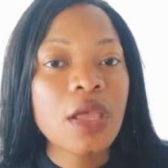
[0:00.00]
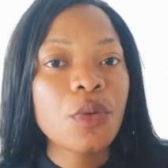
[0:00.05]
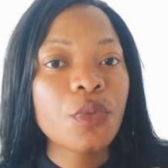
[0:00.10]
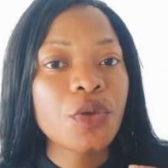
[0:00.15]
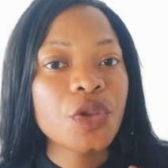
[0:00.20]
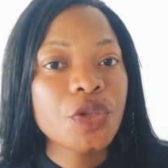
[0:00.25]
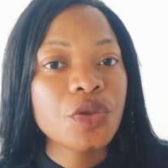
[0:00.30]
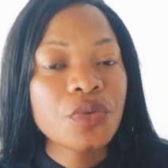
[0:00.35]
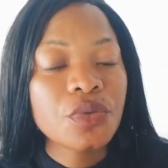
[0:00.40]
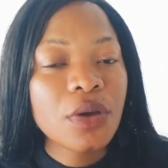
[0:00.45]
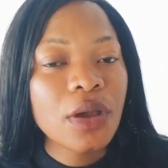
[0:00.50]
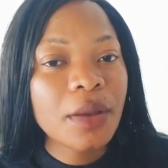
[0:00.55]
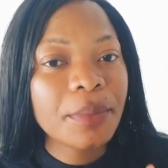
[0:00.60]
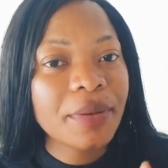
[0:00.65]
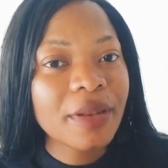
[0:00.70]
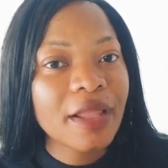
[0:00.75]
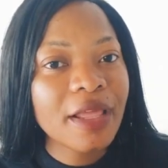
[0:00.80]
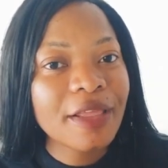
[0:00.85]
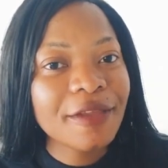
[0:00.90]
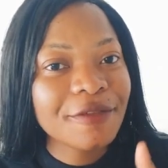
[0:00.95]
when you are
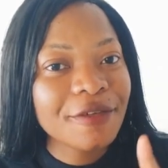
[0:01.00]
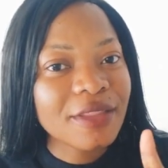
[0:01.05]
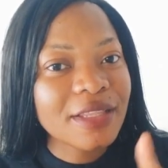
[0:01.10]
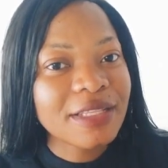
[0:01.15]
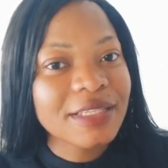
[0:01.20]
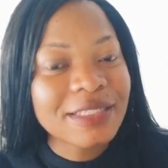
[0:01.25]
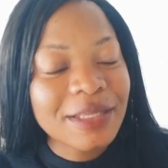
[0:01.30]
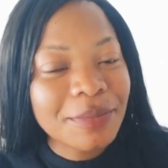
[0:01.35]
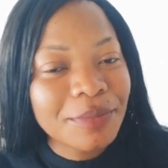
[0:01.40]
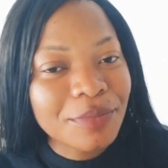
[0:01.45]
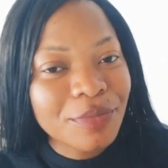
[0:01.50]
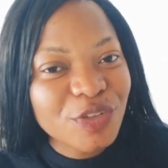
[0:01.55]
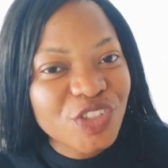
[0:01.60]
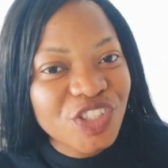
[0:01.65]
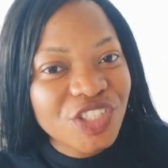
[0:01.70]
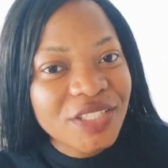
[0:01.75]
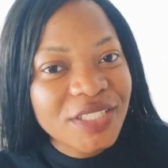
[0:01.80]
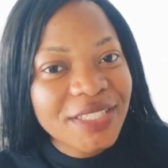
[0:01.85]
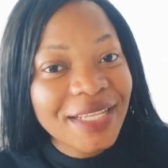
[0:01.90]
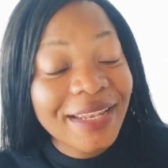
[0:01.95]
applying for that same
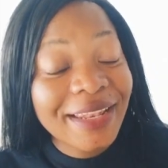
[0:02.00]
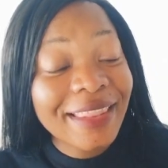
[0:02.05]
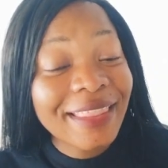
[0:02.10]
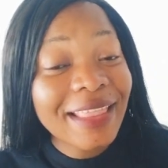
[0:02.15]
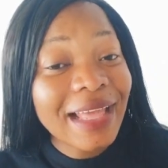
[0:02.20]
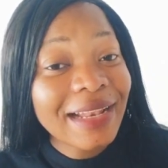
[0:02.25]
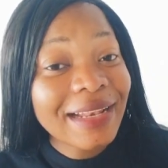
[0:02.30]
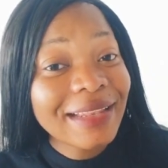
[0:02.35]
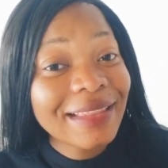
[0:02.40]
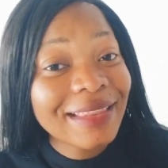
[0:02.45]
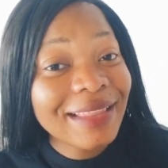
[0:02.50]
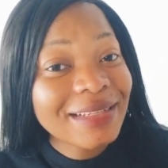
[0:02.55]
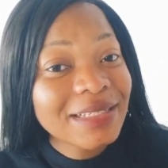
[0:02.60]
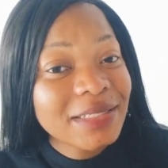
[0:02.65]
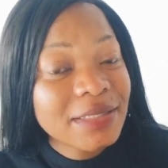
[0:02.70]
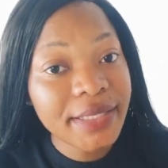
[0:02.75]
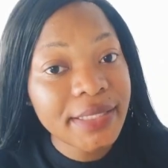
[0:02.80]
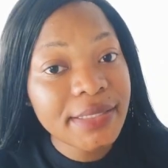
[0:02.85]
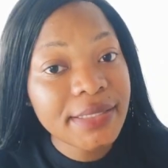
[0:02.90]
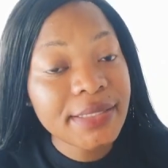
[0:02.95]
position then
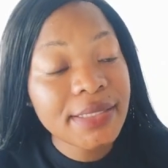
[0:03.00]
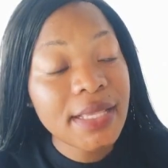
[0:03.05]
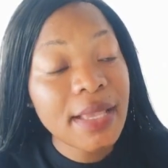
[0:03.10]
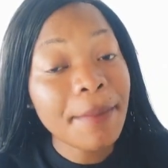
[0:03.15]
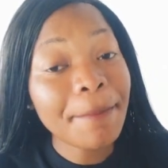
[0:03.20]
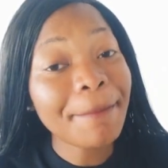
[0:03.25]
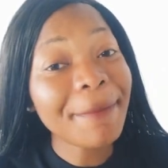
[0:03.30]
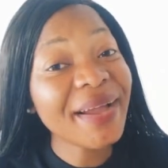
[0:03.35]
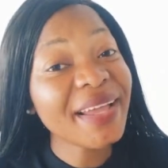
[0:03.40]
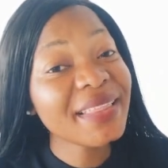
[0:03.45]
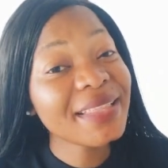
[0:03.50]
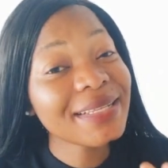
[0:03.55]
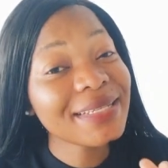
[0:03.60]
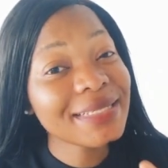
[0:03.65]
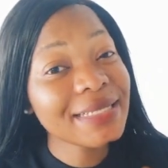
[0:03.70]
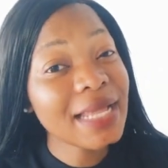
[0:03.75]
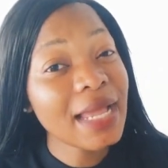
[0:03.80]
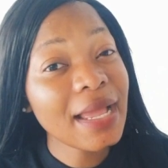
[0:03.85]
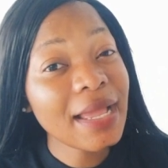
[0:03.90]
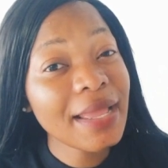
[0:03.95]
that means by the
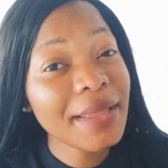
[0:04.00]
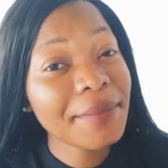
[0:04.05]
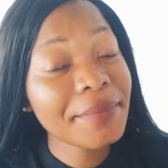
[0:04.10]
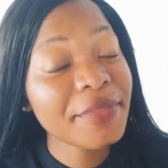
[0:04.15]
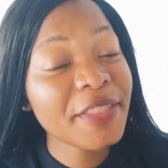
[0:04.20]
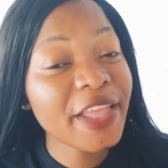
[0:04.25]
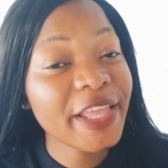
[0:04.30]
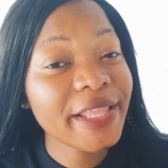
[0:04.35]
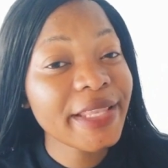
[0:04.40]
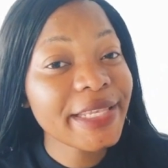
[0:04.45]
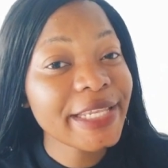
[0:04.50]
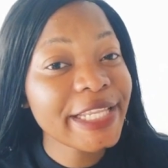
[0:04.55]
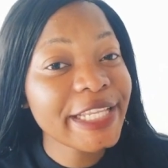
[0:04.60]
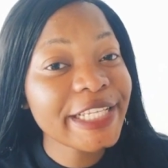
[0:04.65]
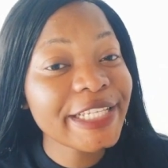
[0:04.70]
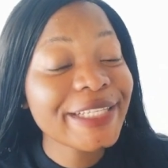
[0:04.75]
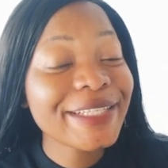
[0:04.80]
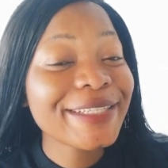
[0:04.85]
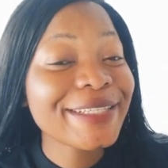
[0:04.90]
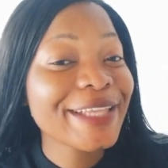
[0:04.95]
time they
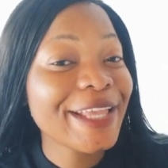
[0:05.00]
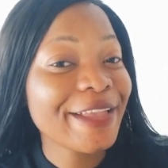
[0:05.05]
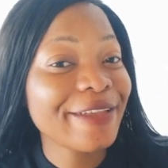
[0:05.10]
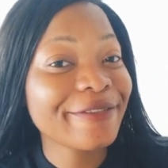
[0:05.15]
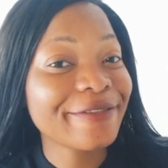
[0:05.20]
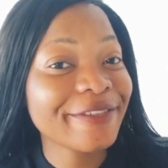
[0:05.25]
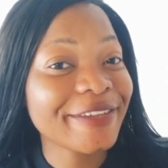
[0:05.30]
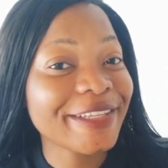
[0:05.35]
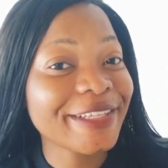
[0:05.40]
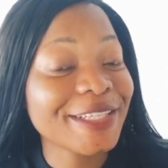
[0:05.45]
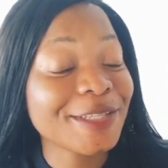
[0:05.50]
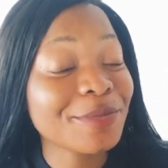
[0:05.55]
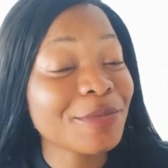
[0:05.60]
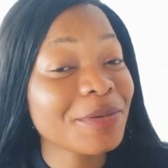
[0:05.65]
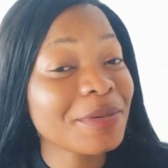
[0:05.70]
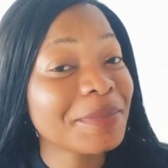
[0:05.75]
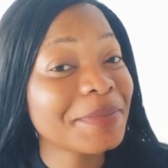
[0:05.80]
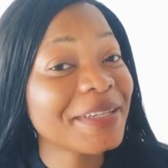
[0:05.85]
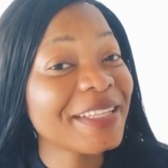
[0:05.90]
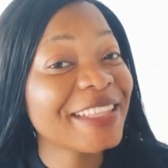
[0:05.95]
need savers
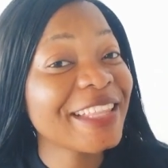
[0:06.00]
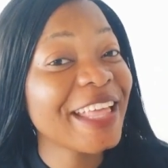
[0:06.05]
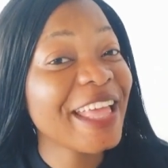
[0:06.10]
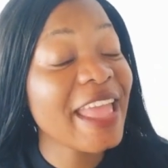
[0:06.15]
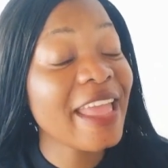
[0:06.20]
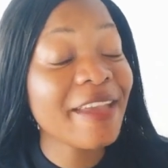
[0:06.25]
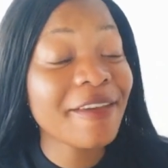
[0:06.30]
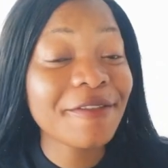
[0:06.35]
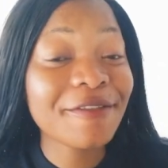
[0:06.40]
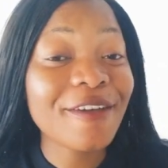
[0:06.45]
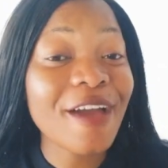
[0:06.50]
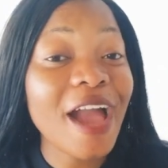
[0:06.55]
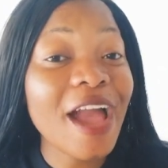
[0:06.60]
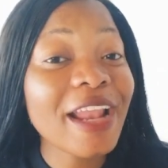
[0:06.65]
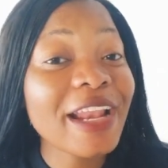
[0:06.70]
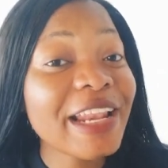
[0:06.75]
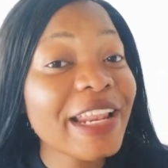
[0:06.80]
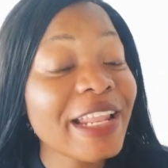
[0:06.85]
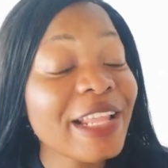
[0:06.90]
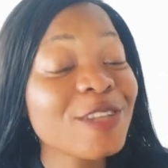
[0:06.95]
probably they have
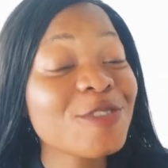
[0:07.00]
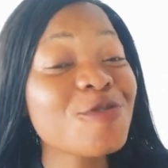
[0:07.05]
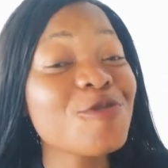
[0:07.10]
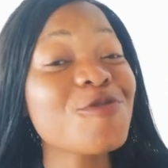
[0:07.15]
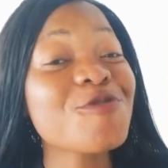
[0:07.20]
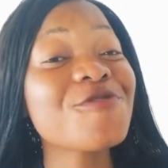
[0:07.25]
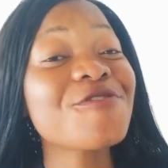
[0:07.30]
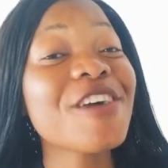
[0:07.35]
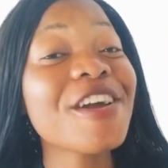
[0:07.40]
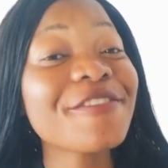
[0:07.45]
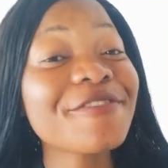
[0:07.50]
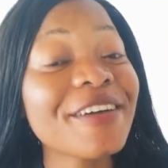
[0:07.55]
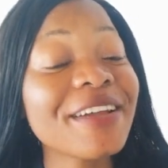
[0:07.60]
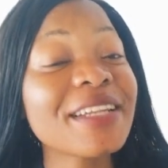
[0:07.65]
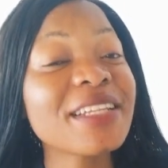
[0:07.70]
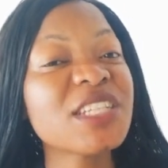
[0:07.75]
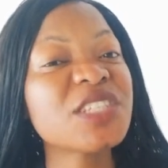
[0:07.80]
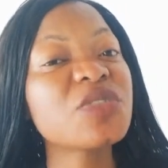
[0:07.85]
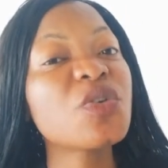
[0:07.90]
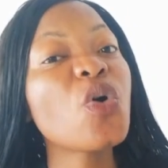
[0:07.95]
100 or
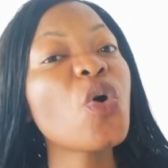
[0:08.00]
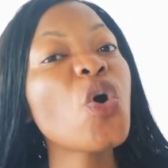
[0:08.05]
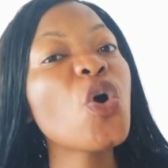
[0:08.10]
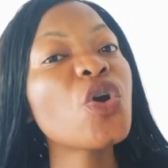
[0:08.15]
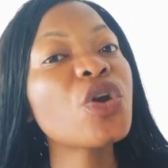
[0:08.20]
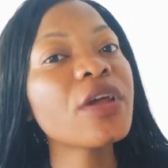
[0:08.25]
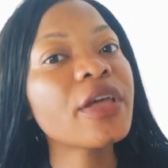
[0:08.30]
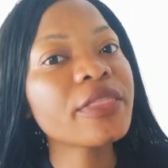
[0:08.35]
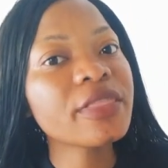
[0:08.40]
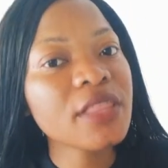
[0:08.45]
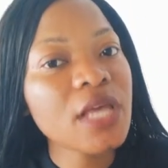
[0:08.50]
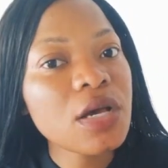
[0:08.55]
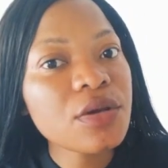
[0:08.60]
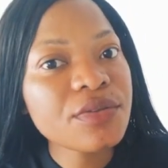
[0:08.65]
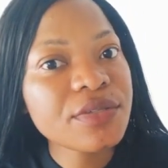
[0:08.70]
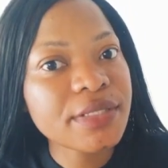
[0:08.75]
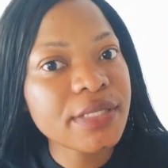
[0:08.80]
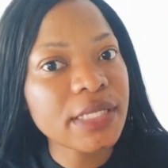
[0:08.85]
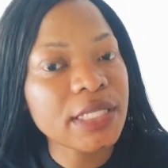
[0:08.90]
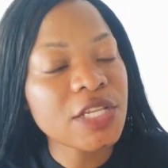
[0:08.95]
500 or a
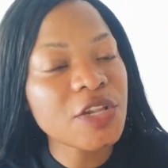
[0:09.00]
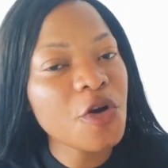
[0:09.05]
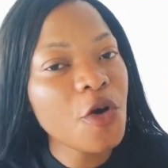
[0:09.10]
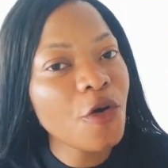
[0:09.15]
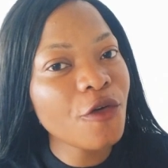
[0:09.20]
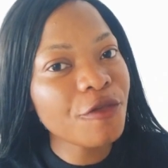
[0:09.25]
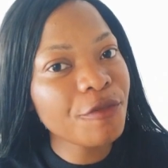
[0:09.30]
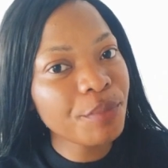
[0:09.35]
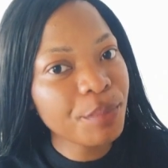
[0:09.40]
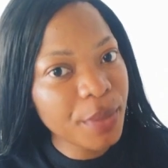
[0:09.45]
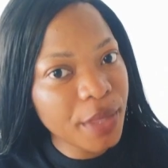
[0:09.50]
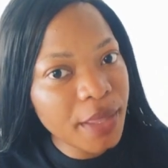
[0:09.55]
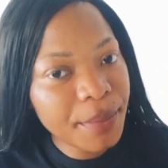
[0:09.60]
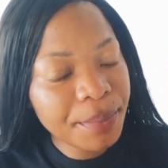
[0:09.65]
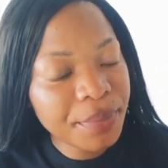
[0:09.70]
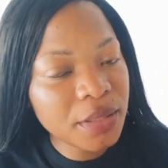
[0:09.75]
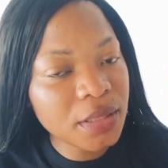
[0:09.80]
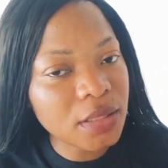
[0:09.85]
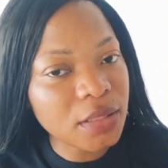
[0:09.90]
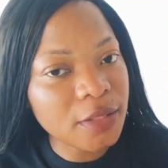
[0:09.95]
thousand of
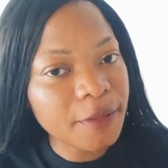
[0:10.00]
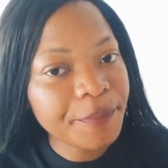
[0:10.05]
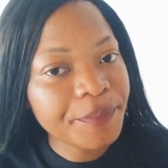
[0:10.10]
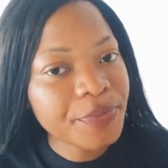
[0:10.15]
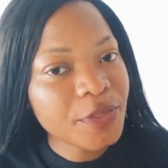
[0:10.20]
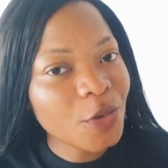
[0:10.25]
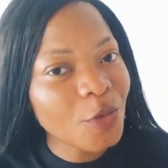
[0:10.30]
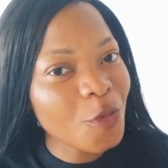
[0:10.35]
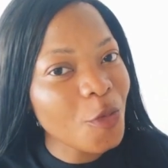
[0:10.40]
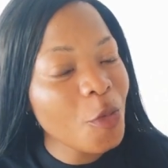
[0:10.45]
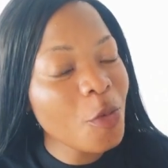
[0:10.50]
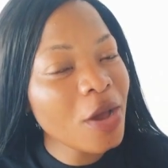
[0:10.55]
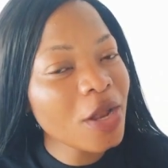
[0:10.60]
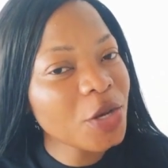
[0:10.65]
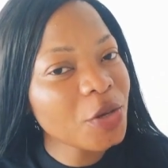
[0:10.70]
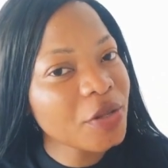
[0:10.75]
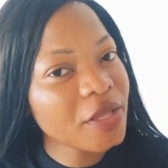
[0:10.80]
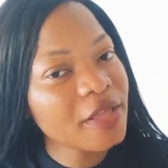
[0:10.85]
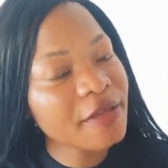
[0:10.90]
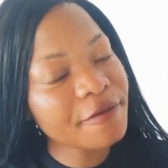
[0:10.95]
people who are
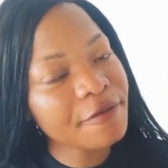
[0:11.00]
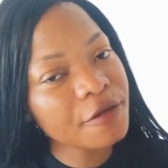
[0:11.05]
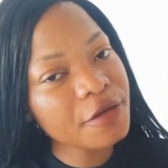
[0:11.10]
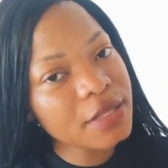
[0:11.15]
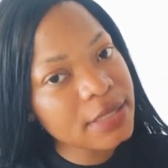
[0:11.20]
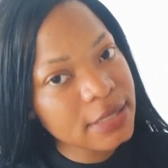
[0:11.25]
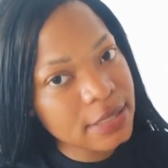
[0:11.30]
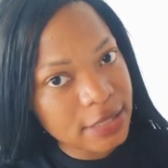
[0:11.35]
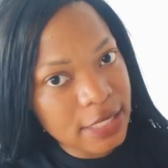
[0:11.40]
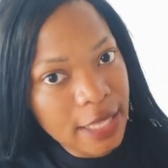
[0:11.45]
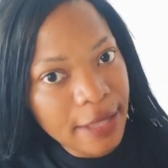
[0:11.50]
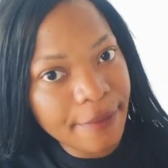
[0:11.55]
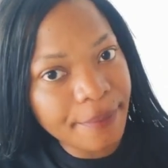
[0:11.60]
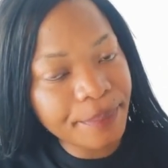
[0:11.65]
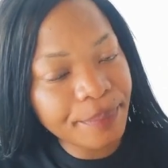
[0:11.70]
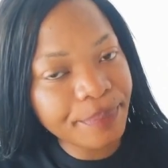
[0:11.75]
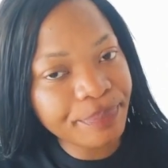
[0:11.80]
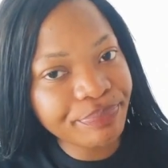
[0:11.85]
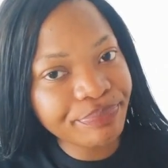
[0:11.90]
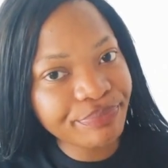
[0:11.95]
looking for the
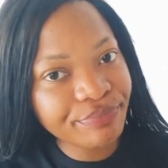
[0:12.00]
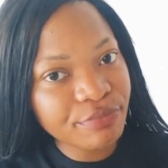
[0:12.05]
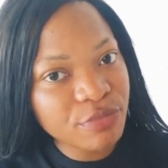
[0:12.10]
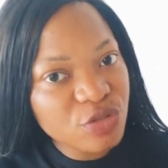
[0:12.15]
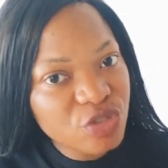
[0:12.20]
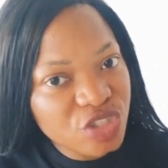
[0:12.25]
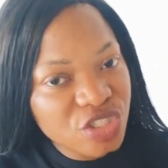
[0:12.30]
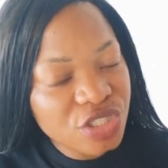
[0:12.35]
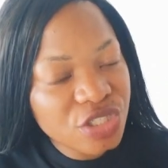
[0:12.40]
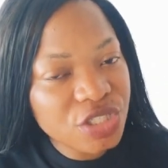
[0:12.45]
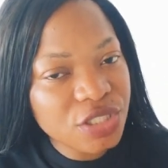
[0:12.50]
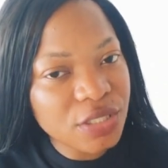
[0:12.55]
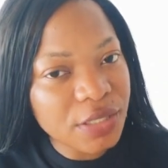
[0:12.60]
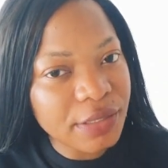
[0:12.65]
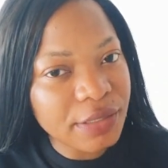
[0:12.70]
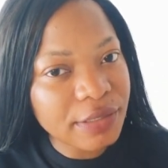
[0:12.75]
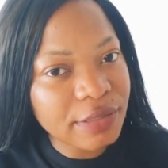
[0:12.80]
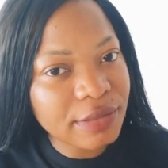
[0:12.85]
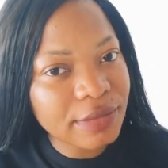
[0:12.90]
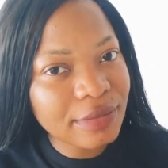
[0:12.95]
same
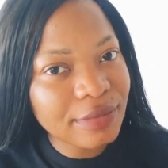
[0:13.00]
position